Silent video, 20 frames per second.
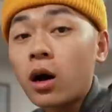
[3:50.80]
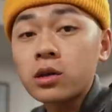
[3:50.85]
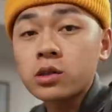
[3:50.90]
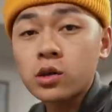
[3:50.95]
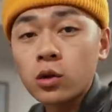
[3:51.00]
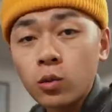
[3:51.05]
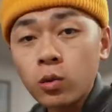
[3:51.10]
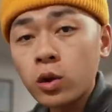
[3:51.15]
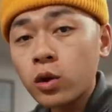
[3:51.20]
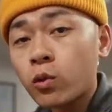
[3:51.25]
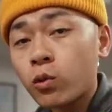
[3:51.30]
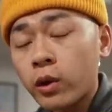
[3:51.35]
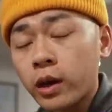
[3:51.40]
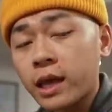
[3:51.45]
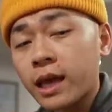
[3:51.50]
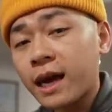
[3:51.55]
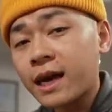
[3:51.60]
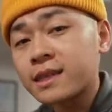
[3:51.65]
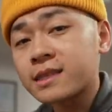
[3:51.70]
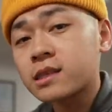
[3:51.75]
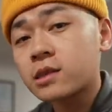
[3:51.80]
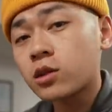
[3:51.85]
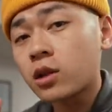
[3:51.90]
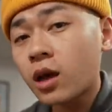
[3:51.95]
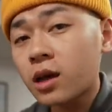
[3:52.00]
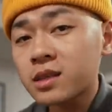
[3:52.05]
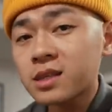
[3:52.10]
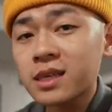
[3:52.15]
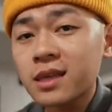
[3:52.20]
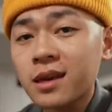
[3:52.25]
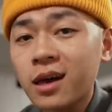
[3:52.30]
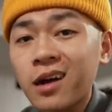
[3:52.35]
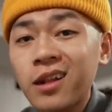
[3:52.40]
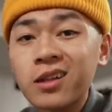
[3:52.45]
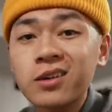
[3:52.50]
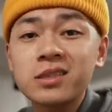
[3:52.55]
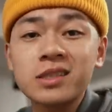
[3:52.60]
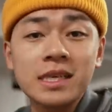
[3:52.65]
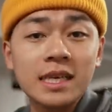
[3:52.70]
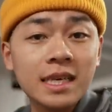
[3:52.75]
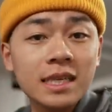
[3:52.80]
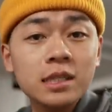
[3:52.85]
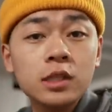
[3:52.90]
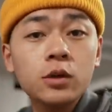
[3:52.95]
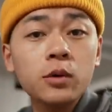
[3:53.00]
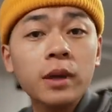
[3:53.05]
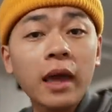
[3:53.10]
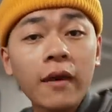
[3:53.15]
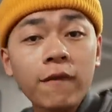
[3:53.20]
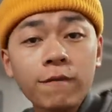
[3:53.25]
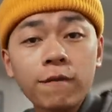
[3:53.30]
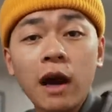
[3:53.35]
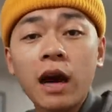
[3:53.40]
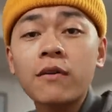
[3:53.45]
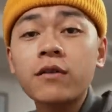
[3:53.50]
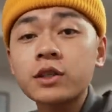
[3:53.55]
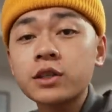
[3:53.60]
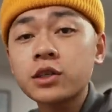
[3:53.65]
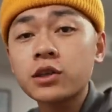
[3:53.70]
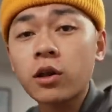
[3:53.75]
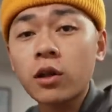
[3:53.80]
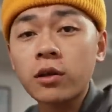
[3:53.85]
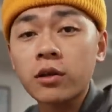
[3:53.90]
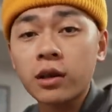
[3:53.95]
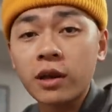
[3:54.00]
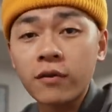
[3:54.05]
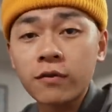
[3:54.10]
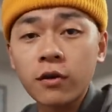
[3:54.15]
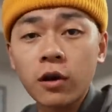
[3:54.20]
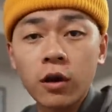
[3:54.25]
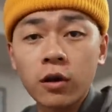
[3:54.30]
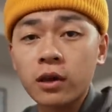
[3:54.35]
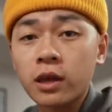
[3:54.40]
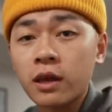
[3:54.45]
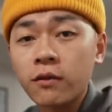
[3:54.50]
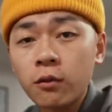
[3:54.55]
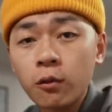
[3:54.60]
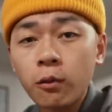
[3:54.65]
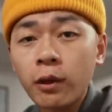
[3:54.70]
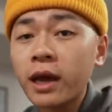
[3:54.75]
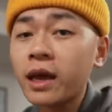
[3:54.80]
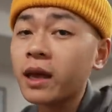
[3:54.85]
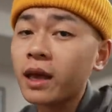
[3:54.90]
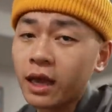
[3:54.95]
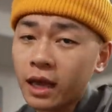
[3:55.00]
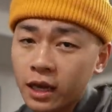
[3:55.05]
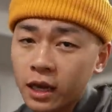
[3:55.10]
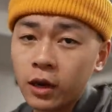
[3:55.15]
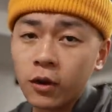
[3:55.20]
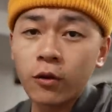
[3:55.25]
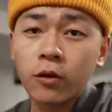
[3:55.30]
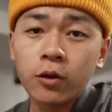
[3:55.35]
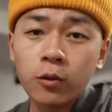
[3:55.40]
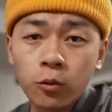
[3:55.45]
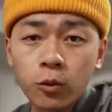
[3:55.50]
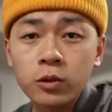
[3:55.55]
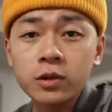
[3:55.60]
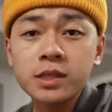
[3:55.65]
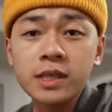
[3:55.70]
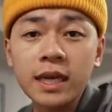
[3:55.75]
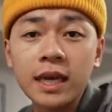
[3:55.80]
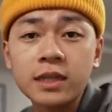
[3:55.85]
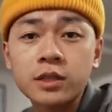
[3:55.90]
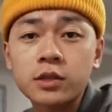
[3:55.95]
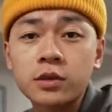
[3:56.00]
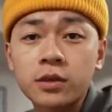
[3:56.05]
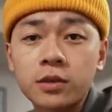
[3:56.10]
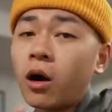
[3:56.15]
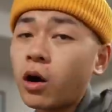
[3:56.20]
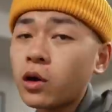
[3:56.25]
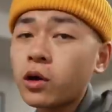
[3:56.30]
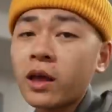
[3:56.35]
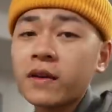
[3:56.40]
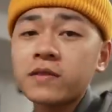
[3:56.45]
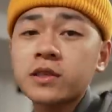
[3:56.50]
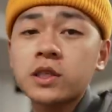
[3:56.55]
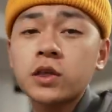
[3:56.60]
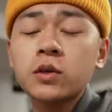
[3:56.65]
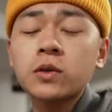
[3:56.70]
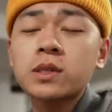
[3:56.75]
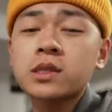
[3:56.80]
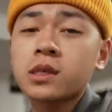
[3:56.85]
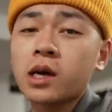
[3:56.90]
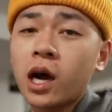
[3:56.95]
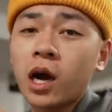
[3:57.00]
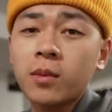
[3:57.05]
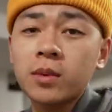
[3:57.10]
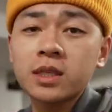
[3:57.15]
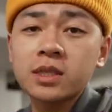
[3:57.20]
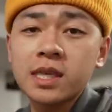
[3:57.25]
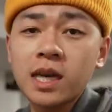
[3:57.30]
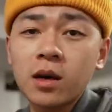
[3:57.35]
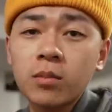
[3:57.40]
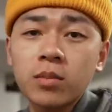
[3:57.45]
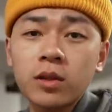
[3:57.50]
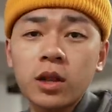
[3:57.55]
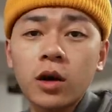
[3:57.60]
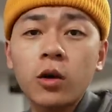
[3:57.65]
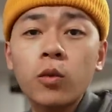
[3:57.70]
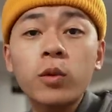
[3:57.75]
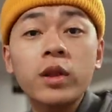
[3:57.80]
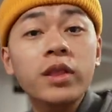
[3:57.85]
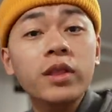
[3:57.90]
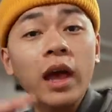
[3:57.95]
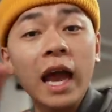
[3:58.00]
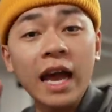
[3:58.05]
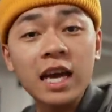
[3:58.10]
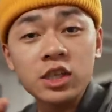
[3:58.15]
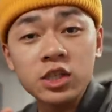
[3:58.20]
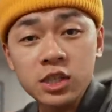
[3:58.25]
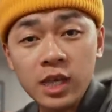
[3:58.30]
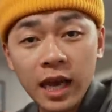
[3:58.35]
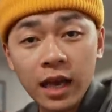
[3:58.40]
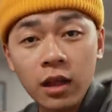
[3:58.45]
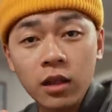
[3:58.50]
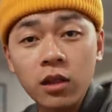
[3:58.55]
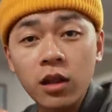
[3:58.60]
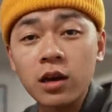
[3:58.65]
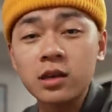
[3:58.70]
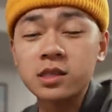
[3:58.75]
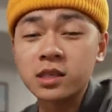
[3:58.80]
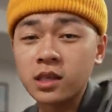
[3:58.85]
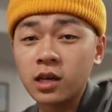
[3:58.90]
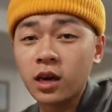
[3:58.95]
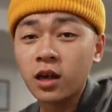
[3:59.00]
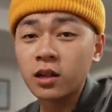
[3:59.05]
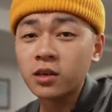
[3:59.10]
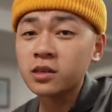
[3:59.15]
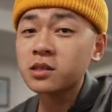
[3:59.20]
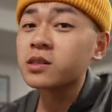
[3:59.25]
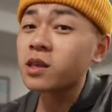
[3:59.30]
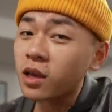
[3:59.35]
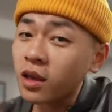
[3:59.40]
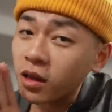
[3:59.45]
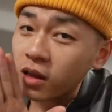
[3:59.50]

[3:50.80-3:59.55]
Also, real quick, guys, Clocks and Colors is doing a $500 gift card giveaway. And here are the rules to enter. All you have to do is comment down below with hashtag Clocks and Colors.